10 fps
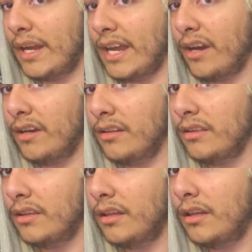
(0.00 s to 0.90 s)
right here,
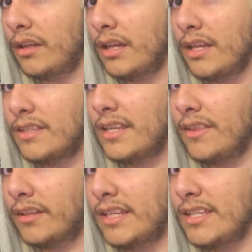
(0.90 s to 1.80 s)
see,
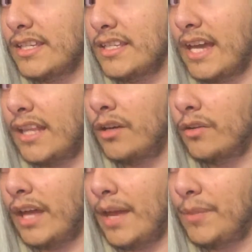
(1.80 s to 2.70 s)
look, this is yellow,
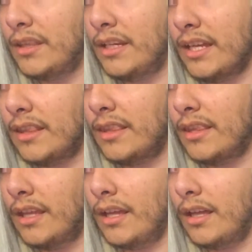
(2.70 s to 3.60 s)
okay? But look at,
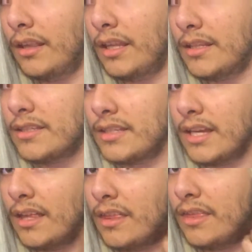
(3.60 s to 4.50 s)
let's
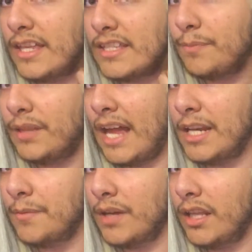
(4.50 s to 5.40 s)
see, this
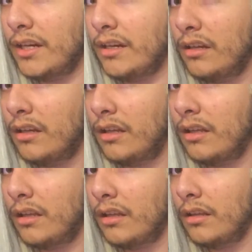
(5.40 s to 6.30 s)
platinum color.
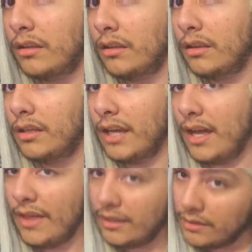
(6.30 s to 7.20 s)
Look
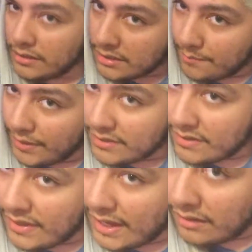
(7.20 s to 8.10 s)
how that looks compared
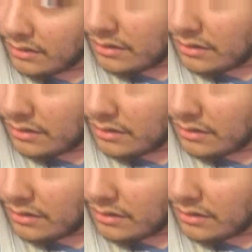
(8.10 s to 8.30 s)
to that.